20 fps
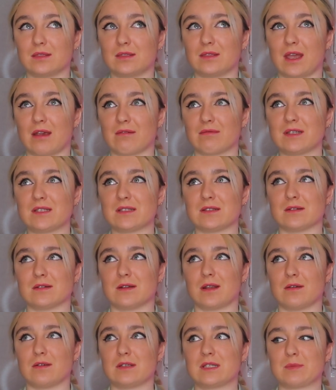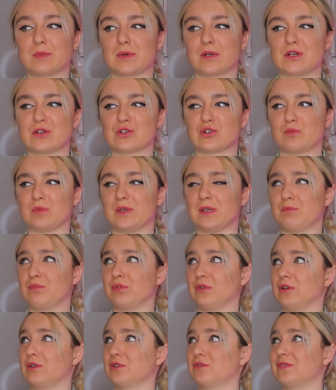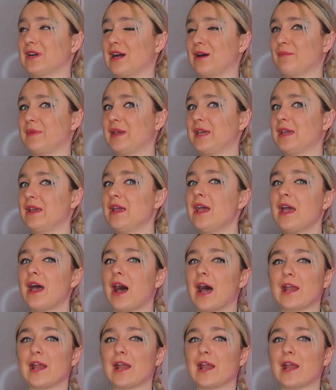there is no spiritual people around me.